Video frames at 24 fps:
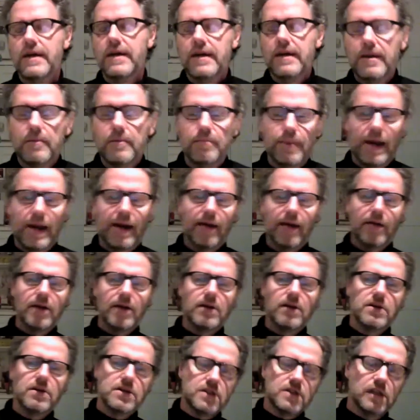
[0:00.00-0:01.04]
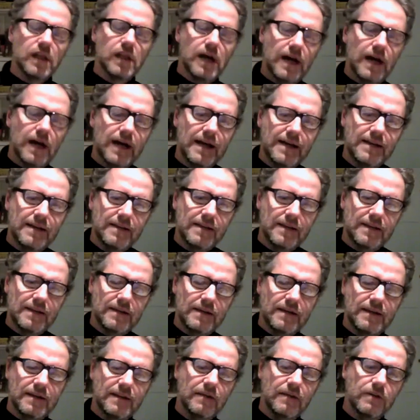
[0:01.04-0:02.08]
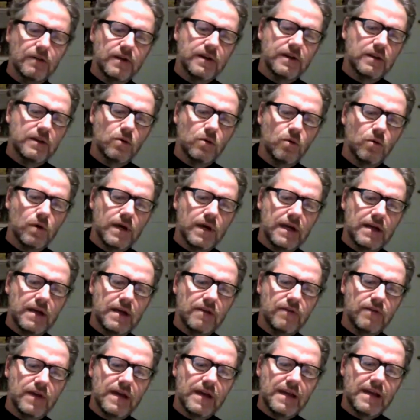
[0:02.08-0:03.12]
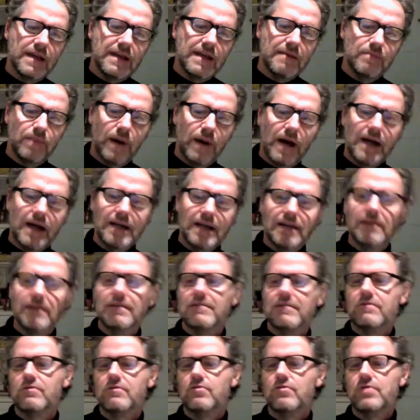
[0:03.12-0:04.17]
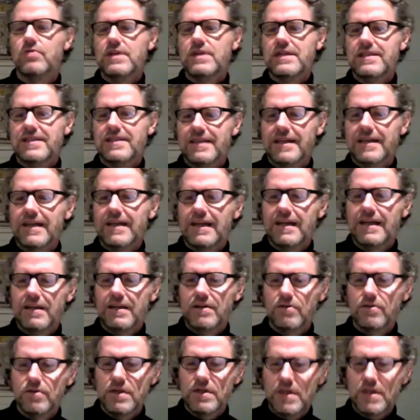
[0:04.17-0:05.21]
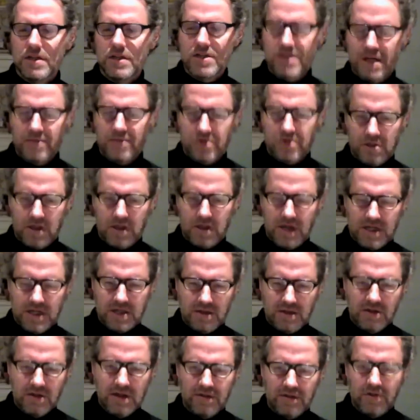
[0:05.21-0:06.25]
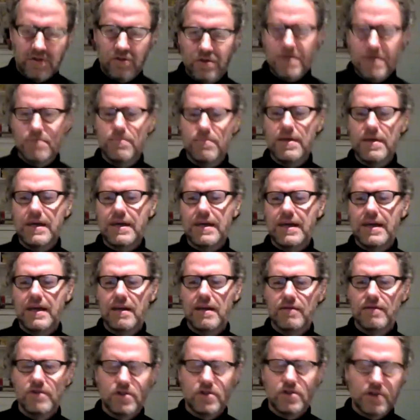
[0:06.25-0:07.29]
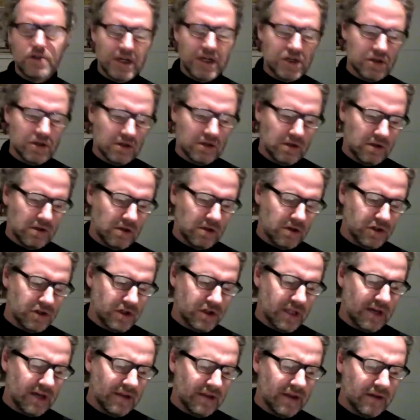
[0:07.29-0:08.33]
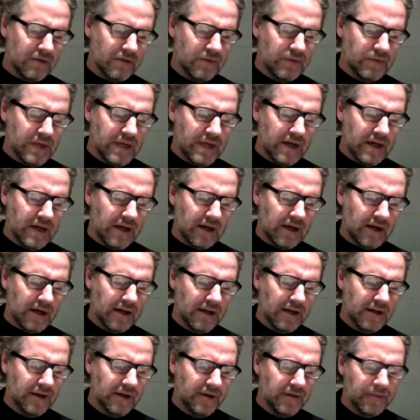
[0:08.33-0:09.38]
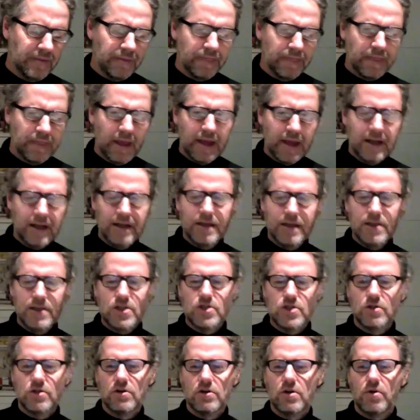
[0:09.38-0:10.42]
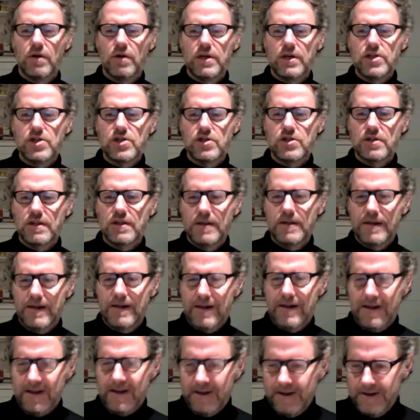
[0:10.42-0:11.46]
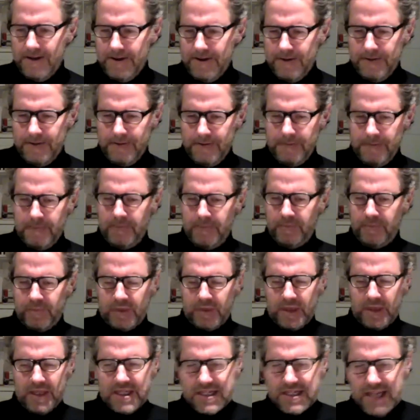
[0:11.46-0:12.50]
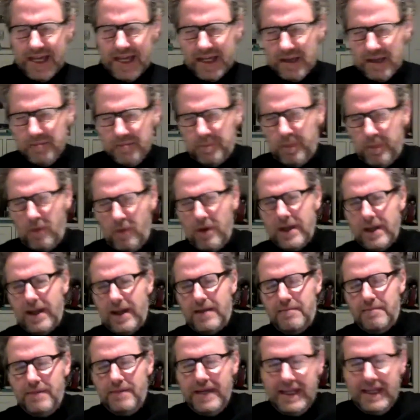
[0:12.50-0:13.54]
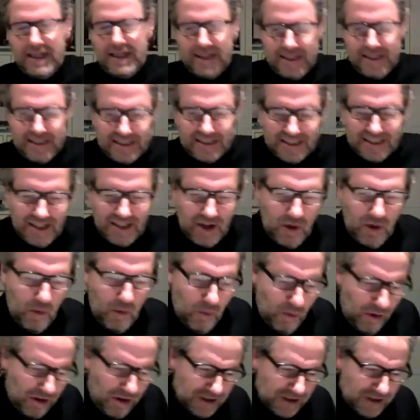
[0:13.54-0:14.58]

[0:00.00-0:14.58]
barriers lie in the in the in the way of any Biden rethinking or reconceptualizing or even remaking of international law. So that that would be a uh, an initial question. The second point I'd make is, you know, what